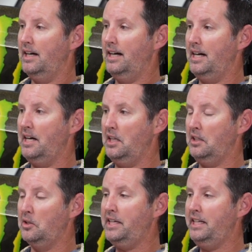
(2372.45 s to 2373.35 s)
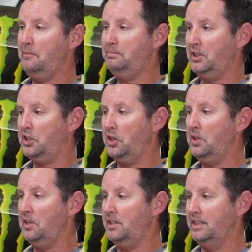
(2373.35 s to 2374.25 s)
uh, looking up to
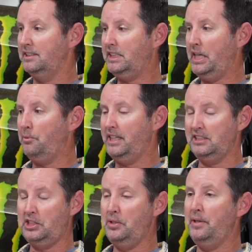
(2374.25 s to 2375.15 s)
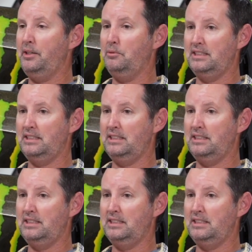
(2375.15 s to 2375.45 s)
Kurt and seeing what he's doing